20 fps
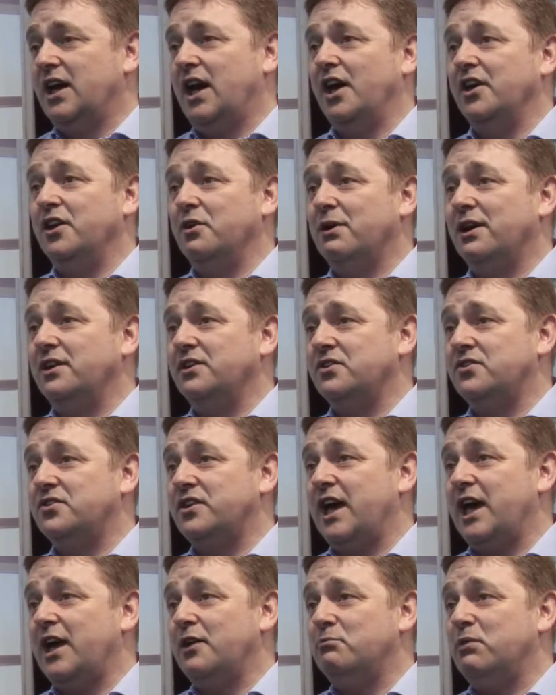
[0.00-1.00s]
and you
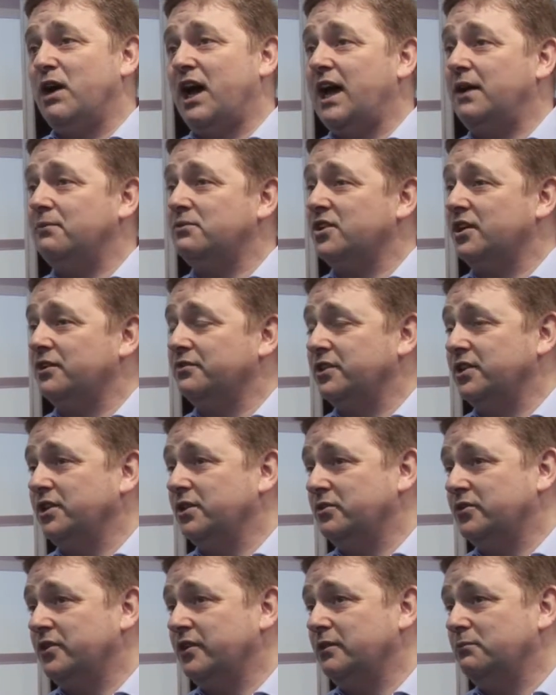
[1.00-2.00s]
understand perhaps after
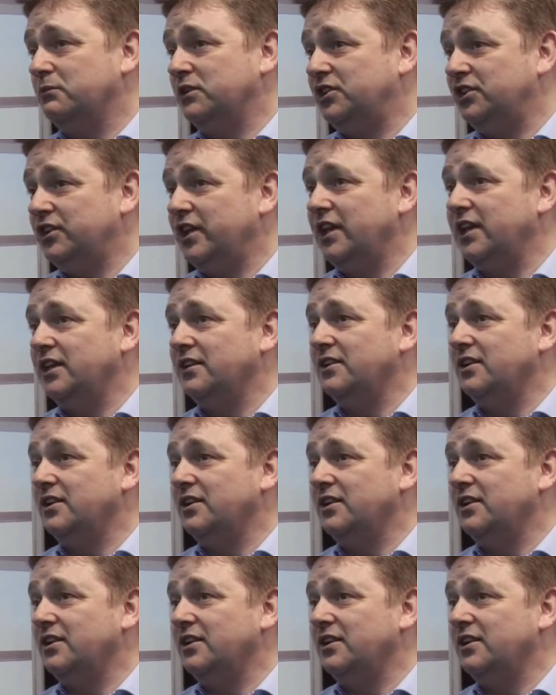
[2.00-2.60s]
using the machine